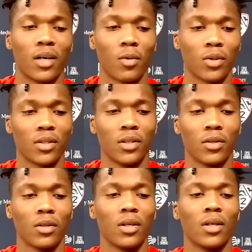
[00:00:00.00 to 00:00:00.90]
I was, you
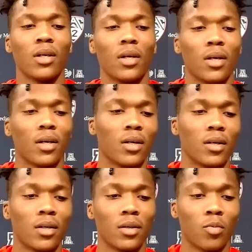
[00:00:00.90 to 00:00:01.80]
know,
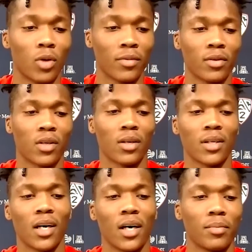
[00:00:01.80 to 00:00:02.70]
one taller
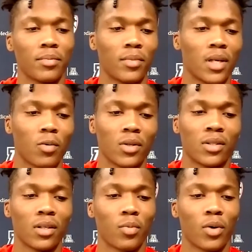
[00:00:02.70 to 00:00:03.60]
guy, but I was
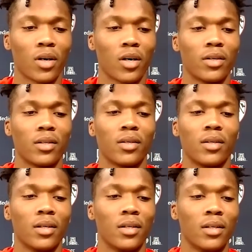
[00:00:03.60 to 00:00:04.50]
still a point guard
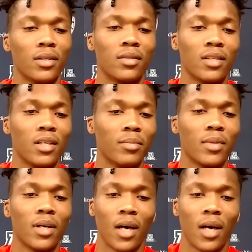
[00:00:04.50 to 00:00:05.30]
in this team.